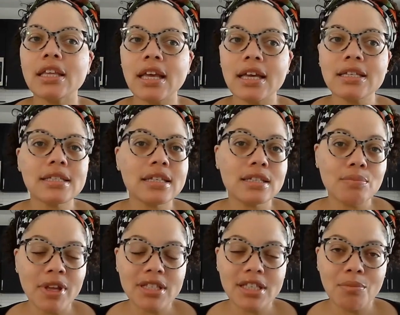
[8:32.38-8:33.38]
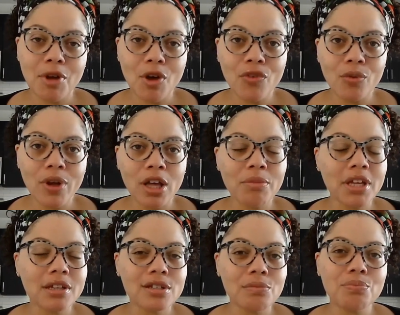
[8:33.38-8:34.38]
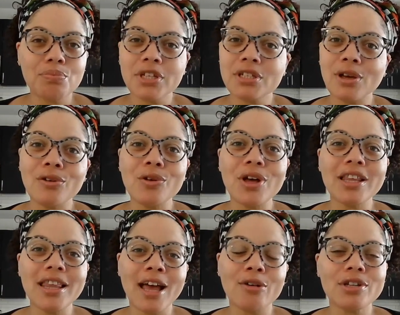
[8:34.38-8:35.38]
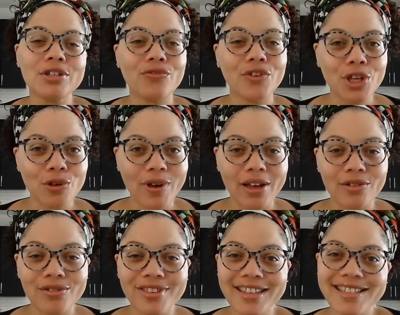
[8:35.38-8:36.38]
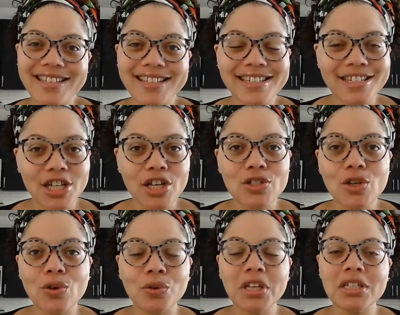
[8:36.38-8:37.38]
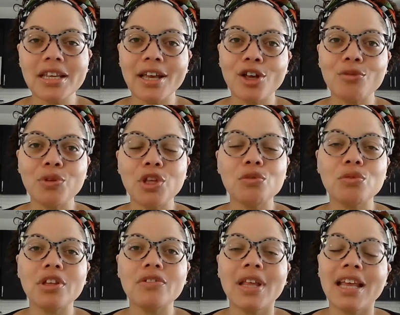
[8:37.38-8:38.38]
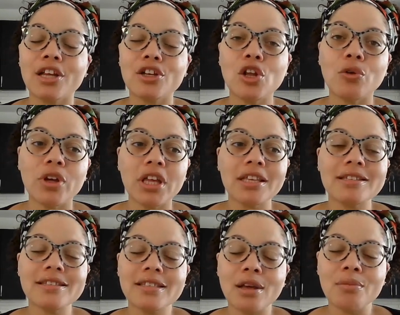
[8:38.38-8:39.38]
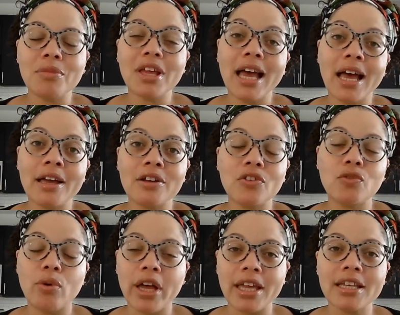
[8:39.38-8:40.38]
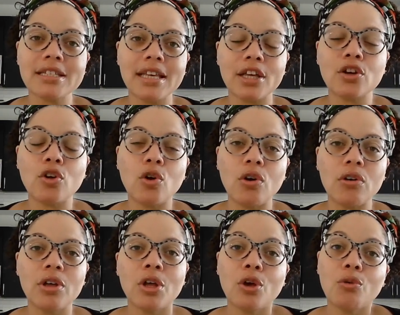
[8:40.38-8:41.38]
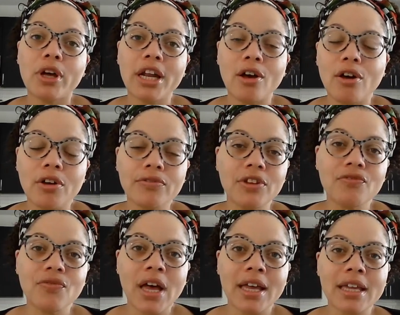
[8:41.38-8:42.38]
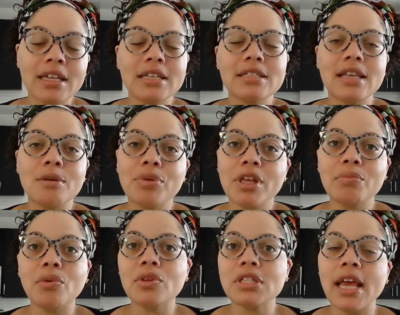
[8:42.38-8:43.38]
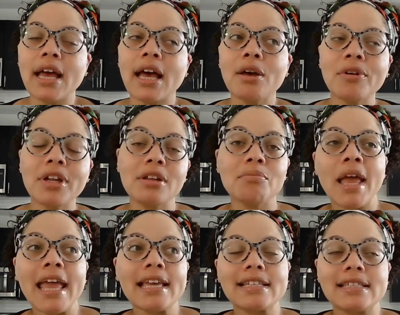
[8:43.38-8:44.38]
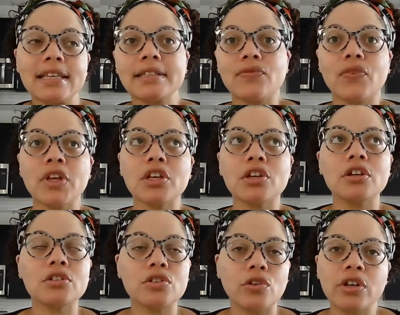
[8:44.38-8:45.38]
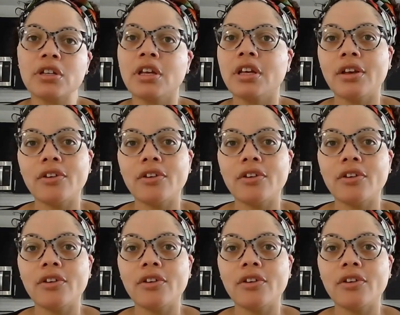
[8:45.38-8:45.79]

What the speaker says: Yes, this may seem overwhelming, but don't allow it to freak you out. This is just going to help you with knowing some kind of way to hit a goal. What I often find is that people say, I want to make 6 figures or